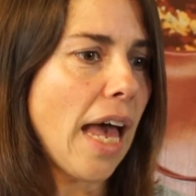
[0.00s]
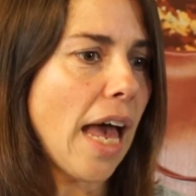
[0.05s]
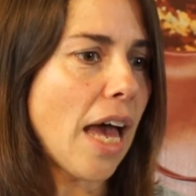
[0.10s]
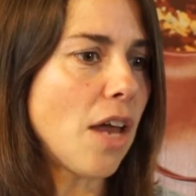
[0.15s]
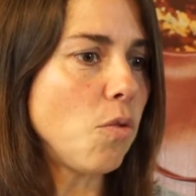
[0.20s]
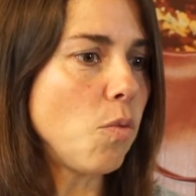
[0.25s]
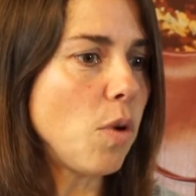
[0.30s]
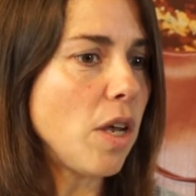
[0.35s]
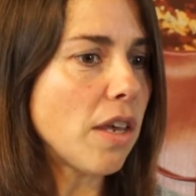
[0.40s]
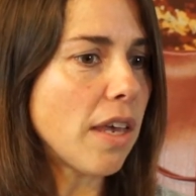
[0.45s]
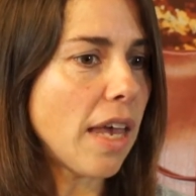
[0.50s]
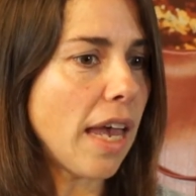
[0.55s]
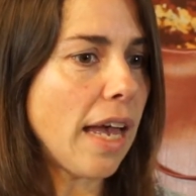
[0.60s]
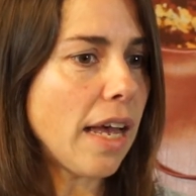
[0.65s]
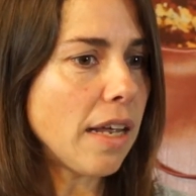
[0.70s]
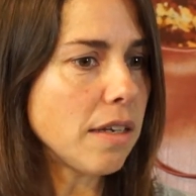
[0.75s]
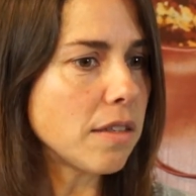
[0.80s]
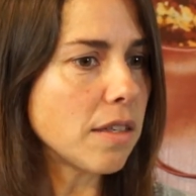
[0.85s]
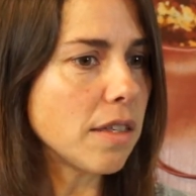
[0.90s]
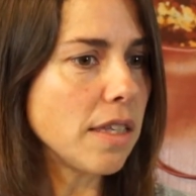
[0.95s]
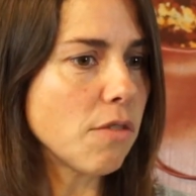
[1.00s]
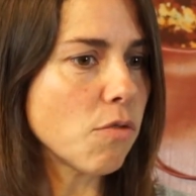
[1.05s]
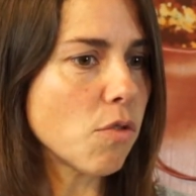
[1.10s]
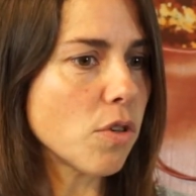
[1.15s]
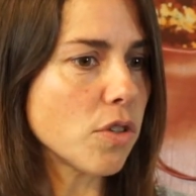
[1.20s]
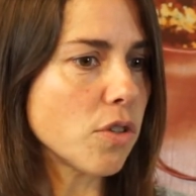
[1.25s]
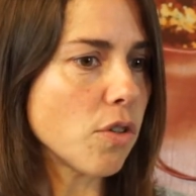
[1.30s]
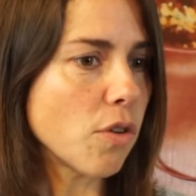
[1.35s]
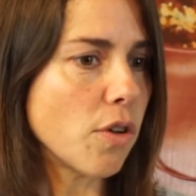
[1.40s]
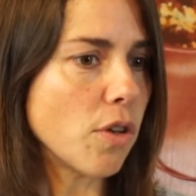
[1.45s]
And we can't deliver
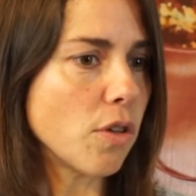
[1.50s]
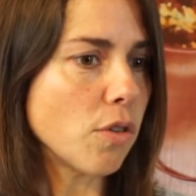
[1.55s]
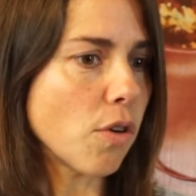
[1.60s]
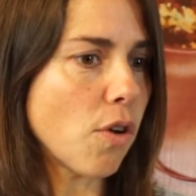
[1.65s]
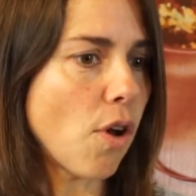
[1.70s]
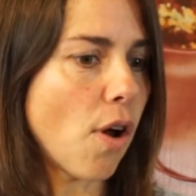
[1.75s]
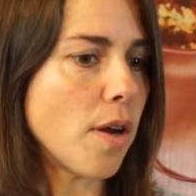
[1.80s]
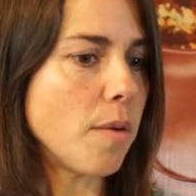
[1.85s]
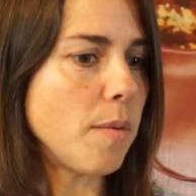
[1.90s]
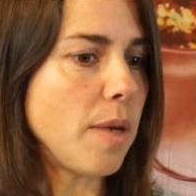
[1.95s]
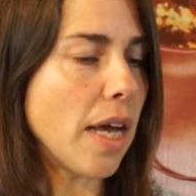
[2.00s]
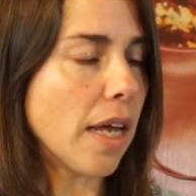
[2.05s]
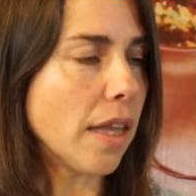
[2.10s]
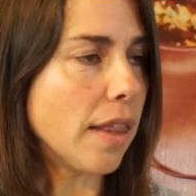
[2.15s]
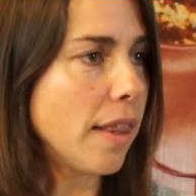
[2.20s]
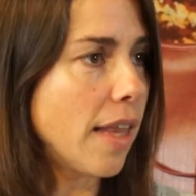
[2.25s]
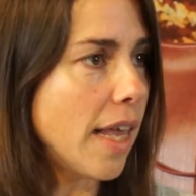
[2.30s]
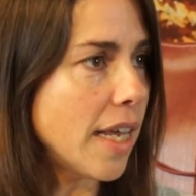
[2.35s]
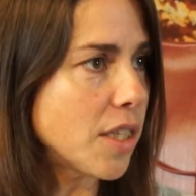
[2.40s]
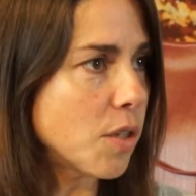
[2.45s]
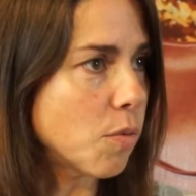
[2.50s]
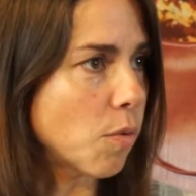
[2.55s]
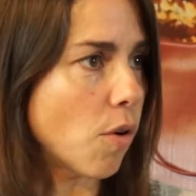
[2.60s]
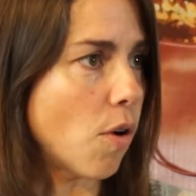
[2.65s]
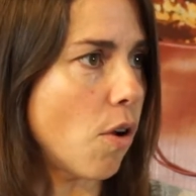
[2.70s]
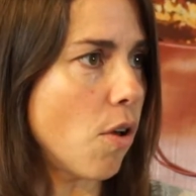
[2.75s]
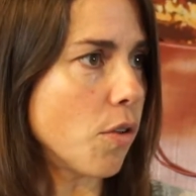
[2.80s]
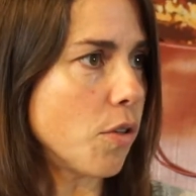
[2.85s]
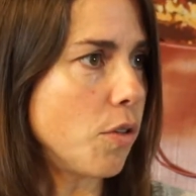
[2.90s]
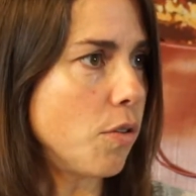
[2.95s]
a circular economy unless we're
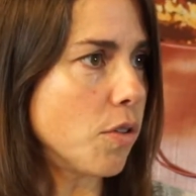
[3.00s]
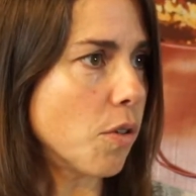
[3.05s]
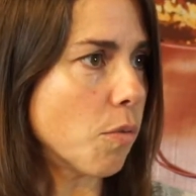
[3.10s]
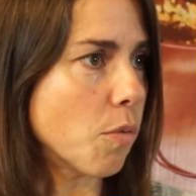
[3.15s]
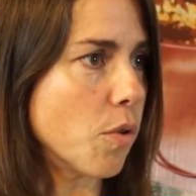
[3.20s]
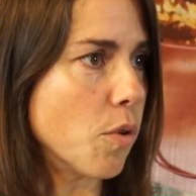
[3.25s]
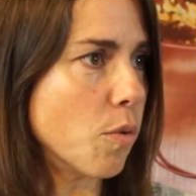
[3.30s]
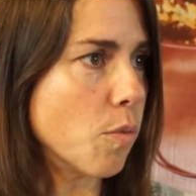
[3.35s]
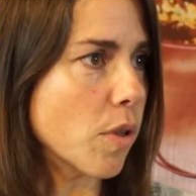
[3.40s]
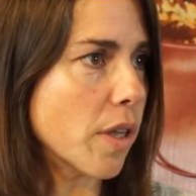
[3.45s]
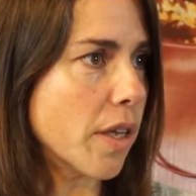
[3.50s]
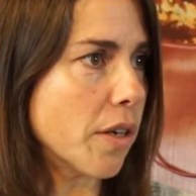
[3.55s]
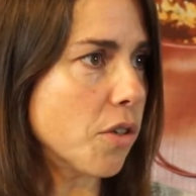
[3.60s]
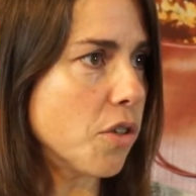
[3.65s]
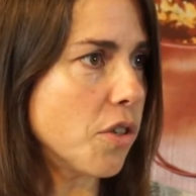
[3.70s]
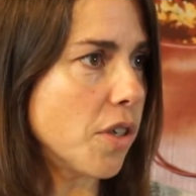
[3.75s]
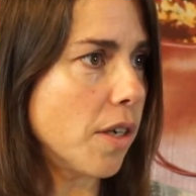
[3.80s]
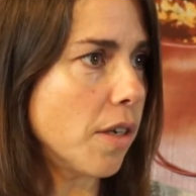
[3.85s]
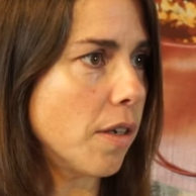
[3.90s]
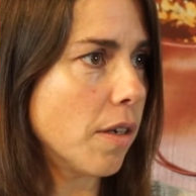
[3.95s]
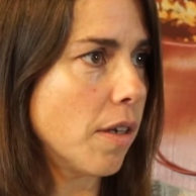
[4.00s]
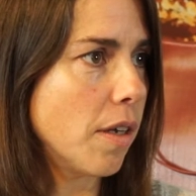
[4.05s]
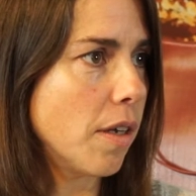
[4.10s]
all using renewable energy.